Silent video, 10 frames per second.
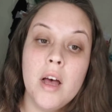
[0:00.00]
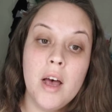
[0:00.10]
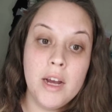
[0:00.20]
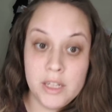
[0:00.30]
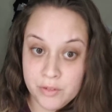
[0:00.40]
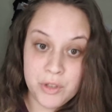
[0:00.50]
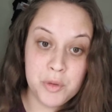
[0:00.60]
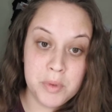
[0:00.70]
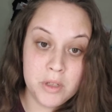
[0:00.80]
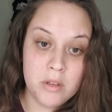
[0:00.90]
I never use
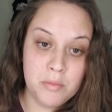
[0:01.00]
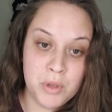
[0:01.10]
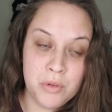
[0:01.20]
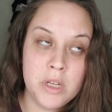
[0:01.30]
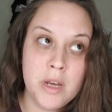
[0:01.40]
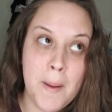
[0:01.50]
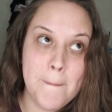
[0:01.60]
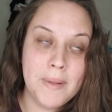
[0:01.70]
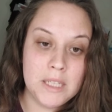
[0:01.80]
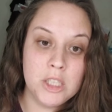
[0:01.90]
beauty
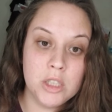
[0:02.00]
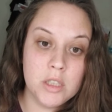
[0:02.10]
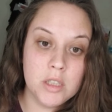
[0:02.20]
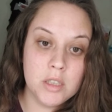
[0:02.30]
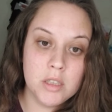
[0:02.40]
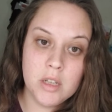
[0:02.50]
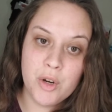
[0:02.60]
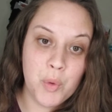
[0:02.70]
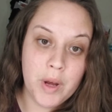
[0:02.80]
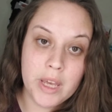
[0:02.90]
blenders. I don't
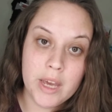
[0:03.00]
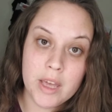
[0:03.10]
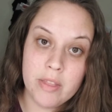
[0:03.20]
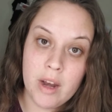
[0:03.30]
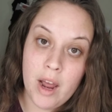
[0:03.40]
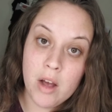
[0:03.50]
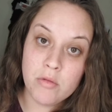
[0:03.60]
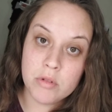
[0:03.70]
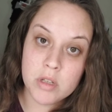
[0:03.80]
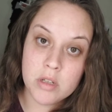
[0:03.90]
know why I can't get that
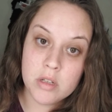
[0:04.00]
out.